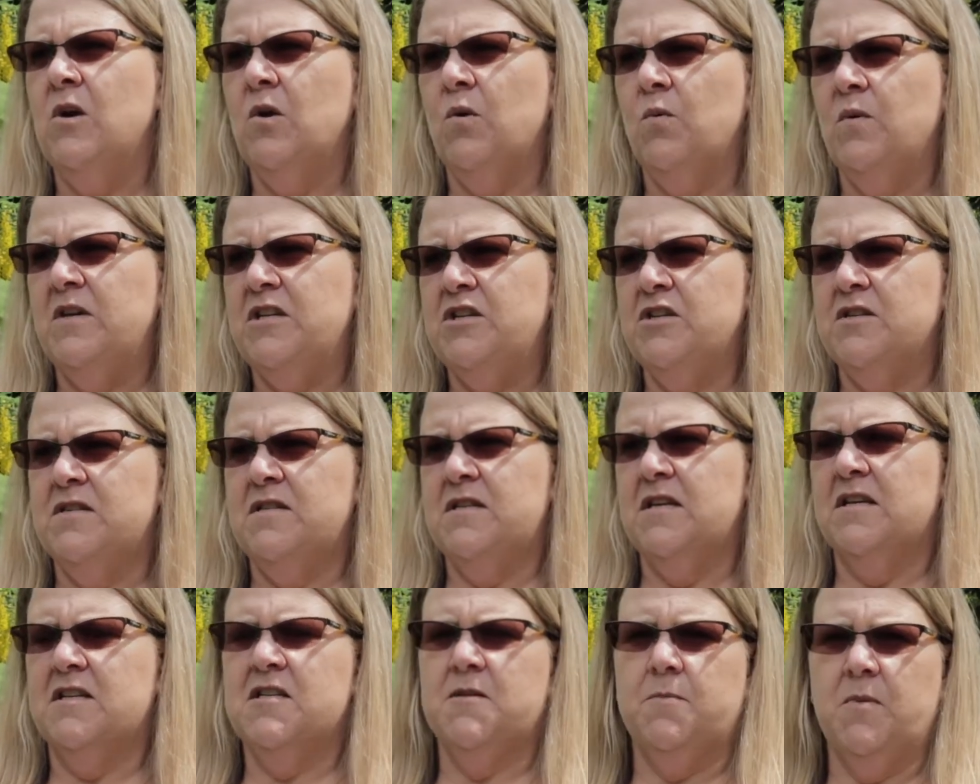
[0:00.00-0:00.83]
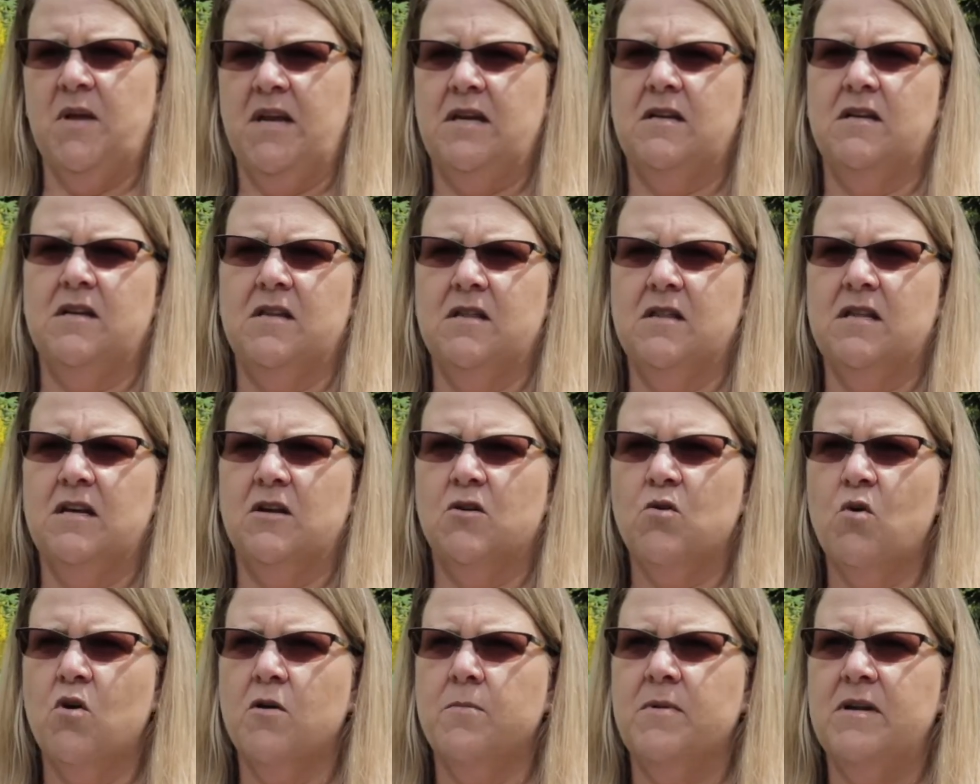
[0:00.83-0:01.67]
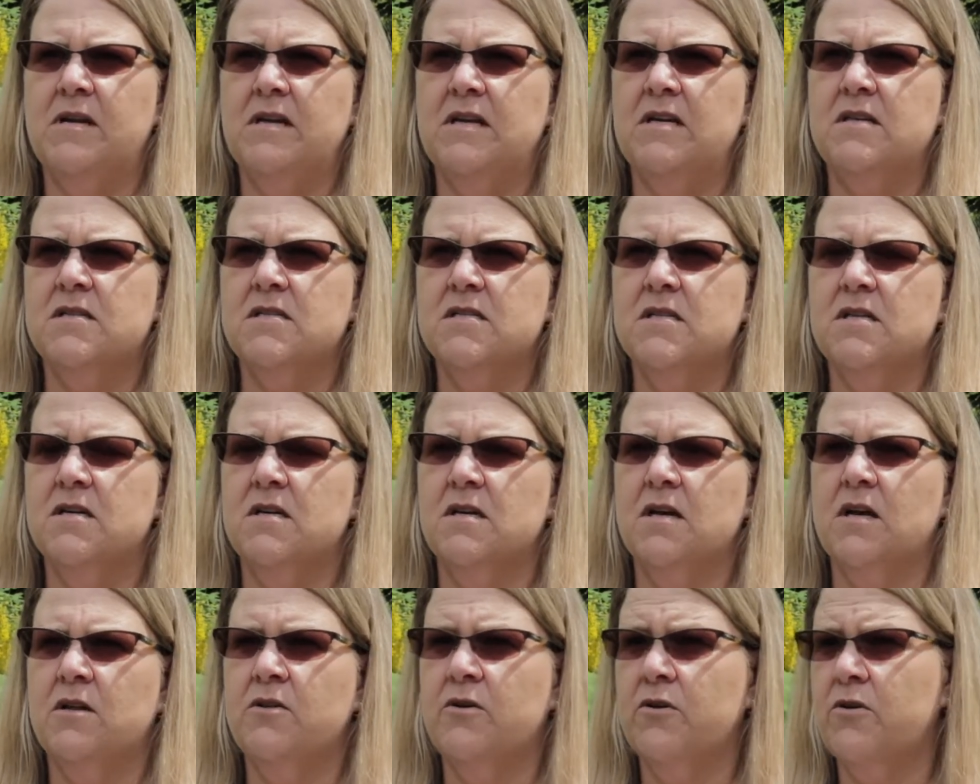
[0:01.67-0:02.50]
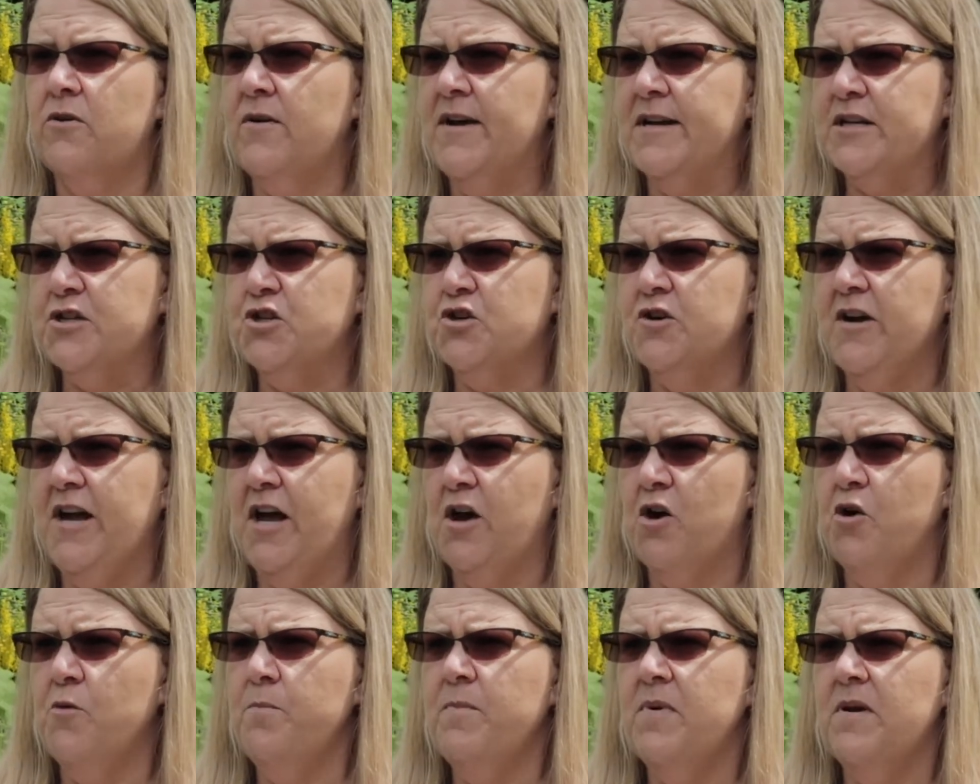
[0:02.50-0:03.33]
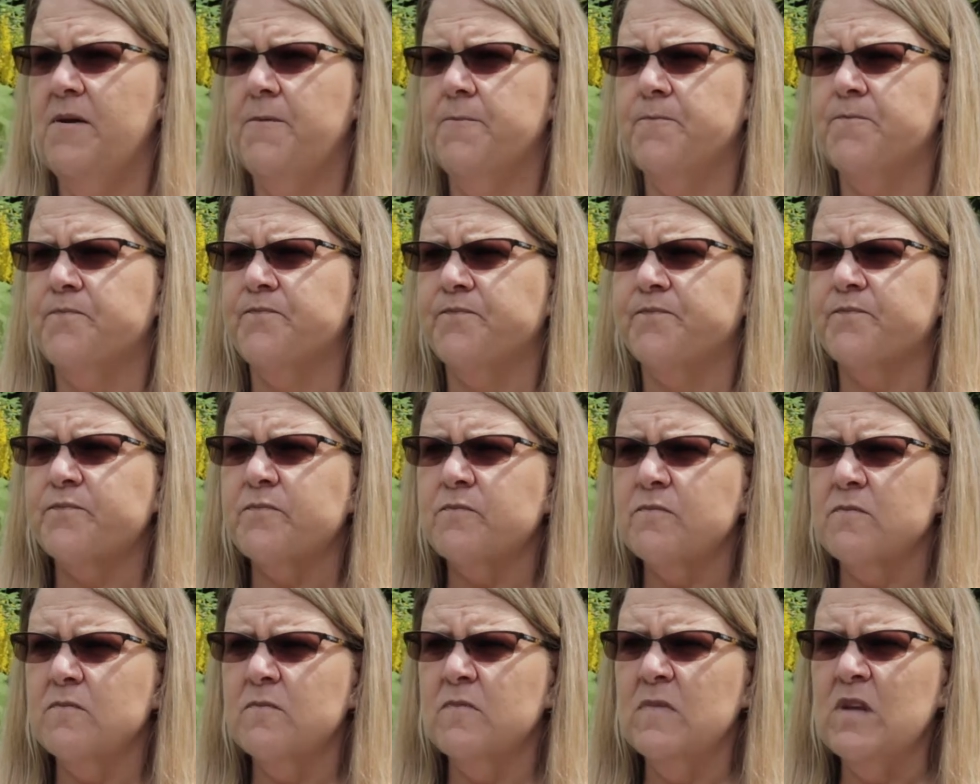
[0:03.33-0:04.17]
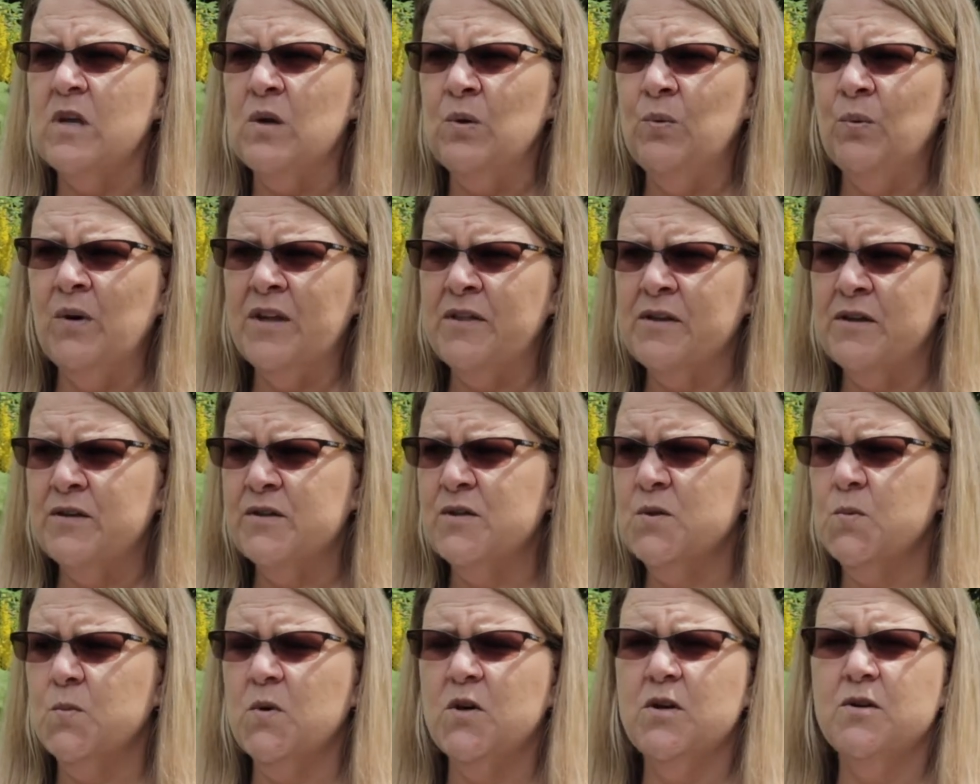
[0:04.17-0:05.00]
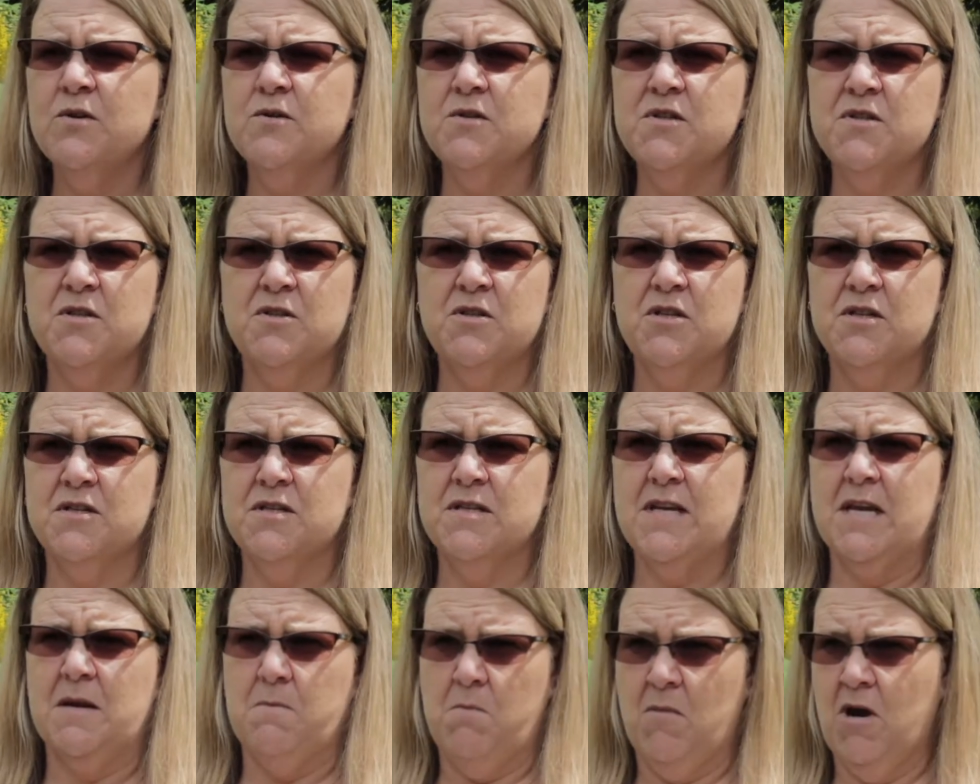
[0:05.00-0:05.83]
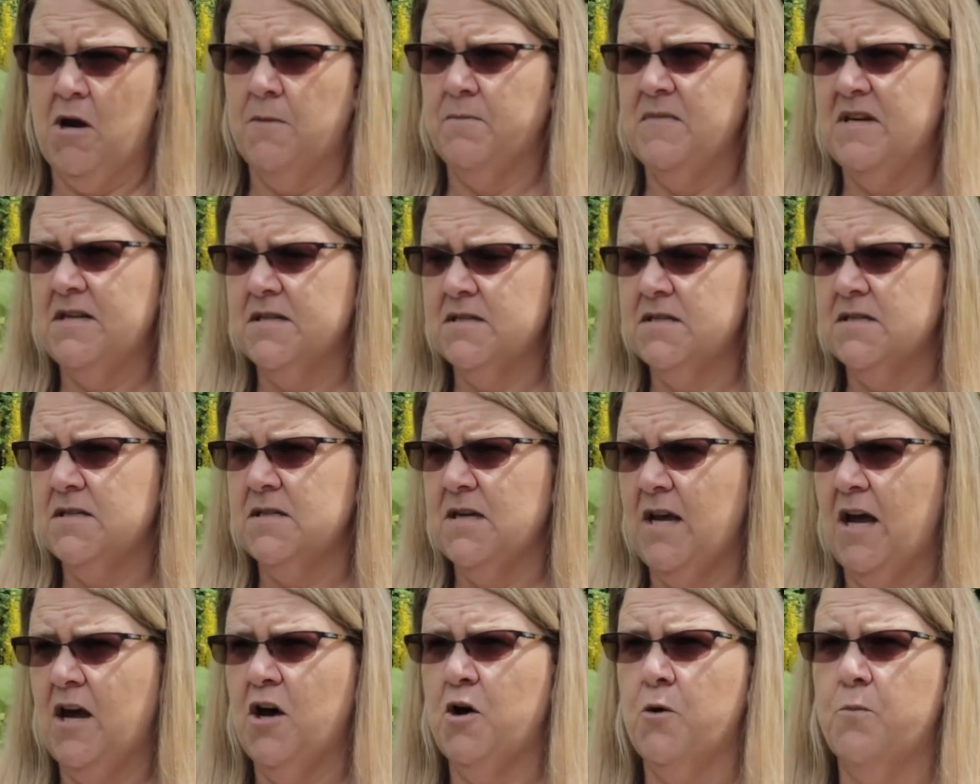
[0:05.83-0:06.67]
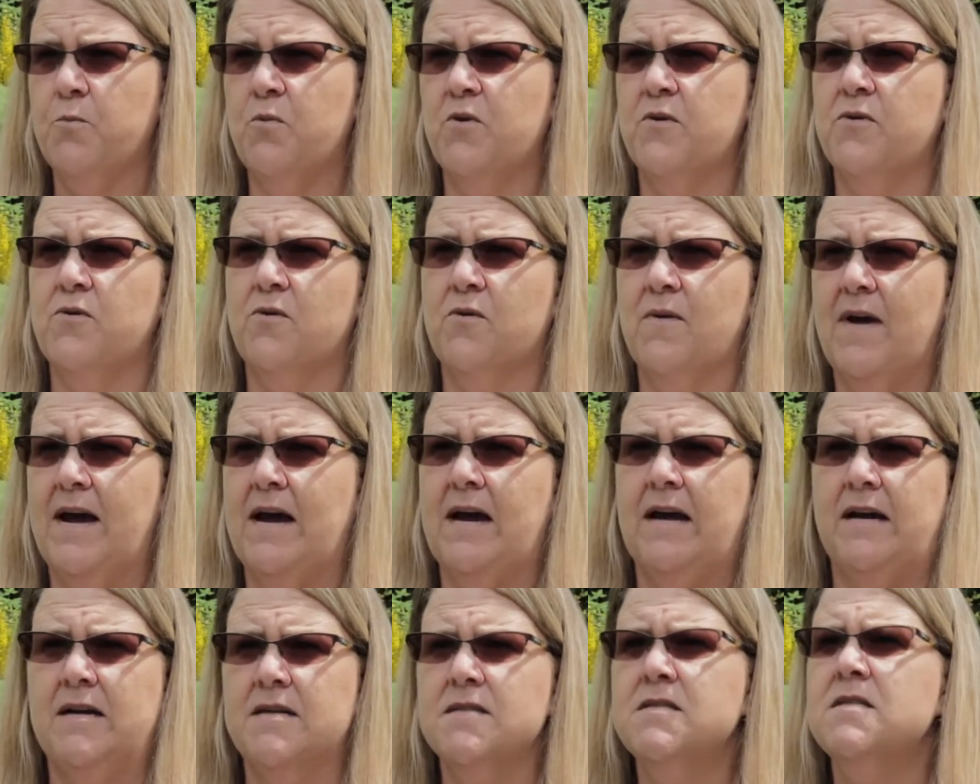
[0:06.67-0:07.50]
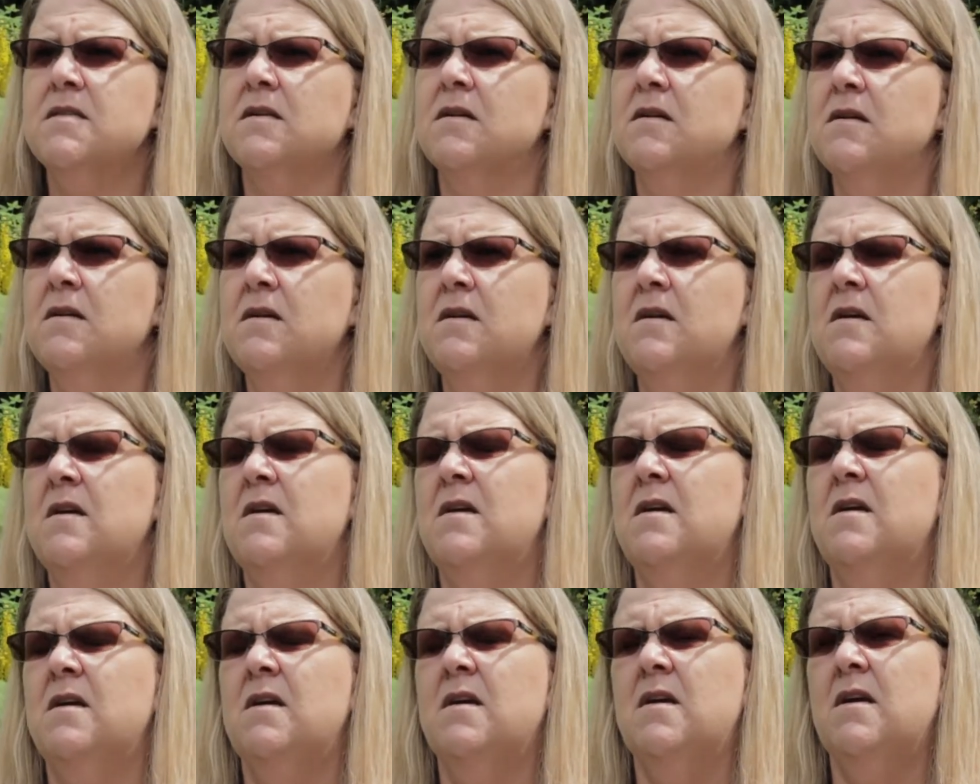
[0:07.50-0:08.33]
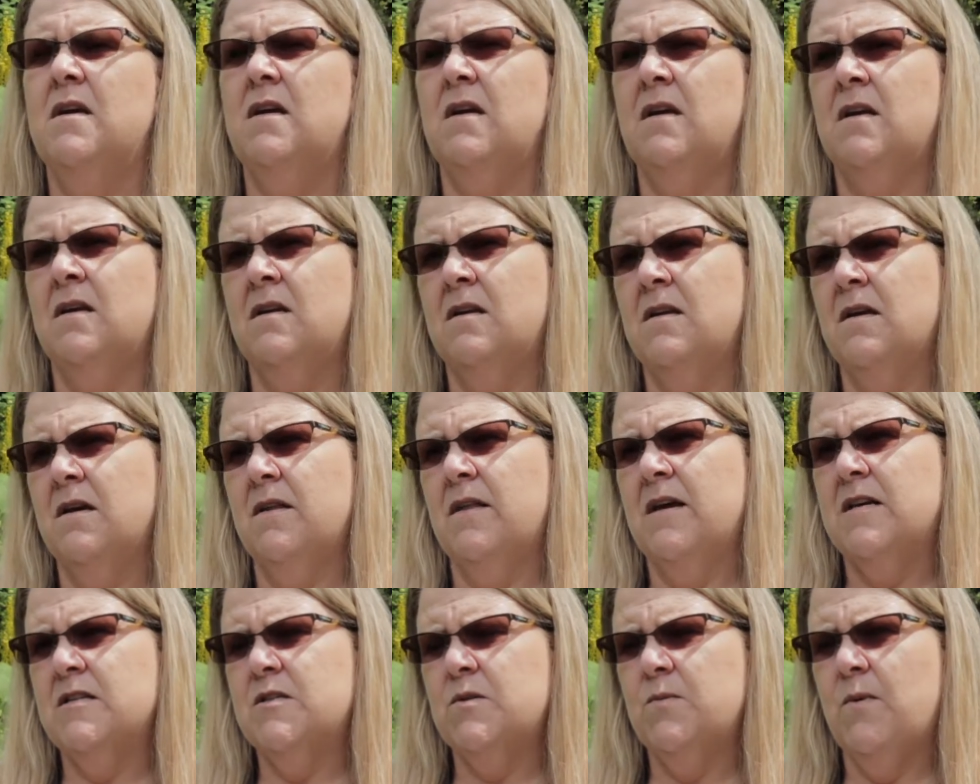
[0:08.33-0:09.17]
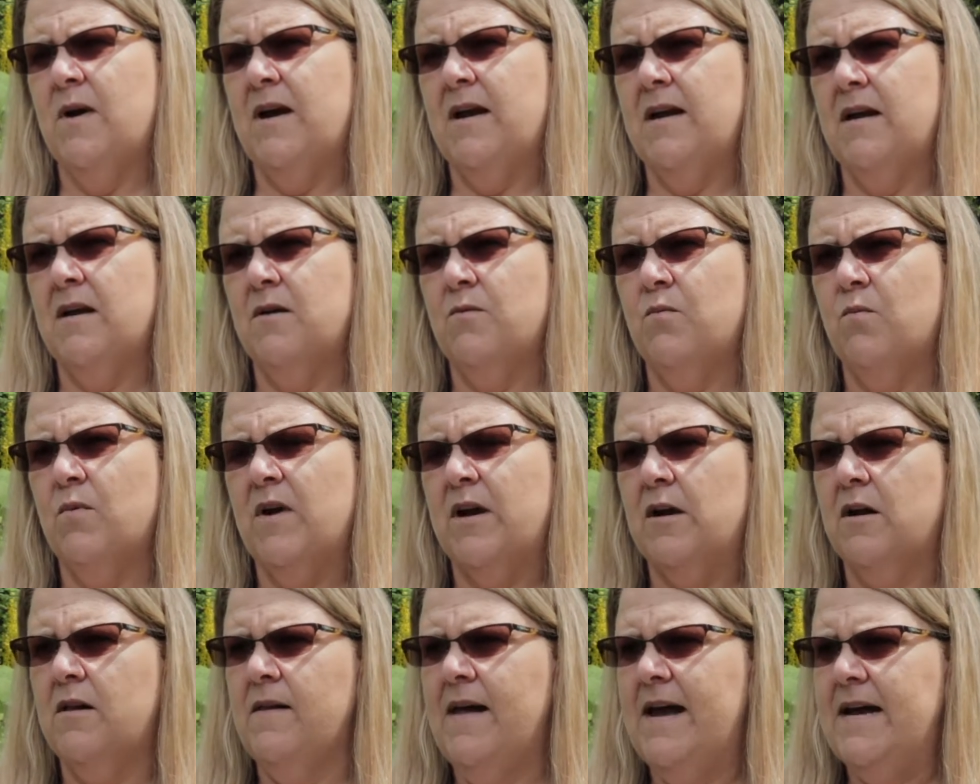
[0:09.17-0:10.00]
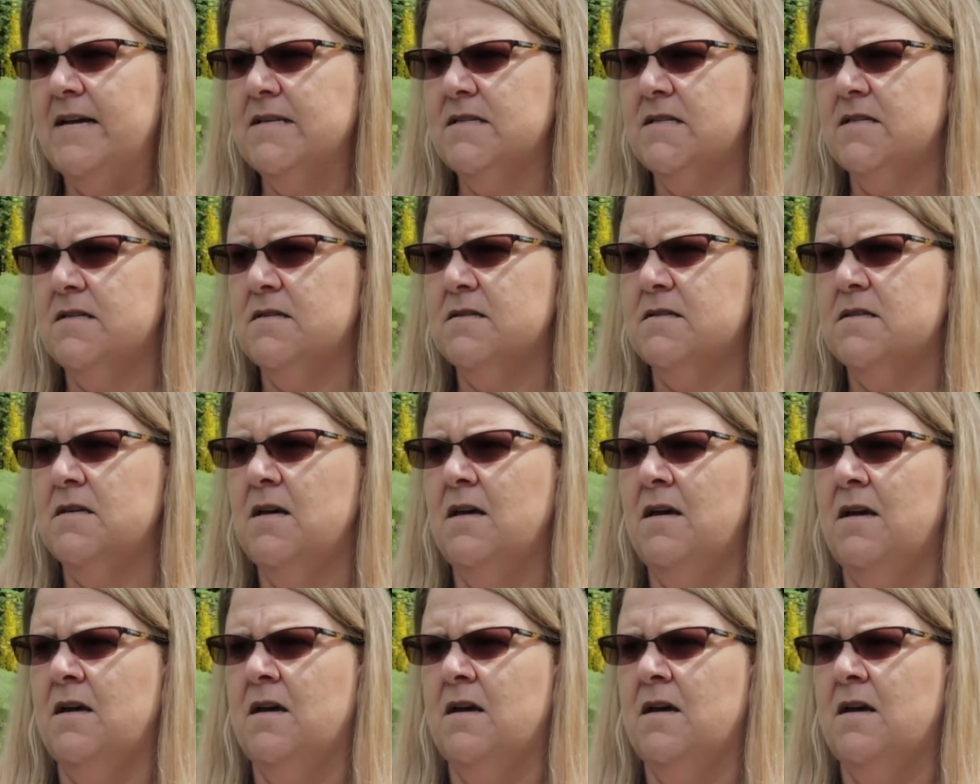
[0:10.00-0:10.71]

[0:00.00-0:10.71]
we just explained it that Corbin needs a little extra help with his words, just like Mom needs help with her eyes, and that's why I wear glasses.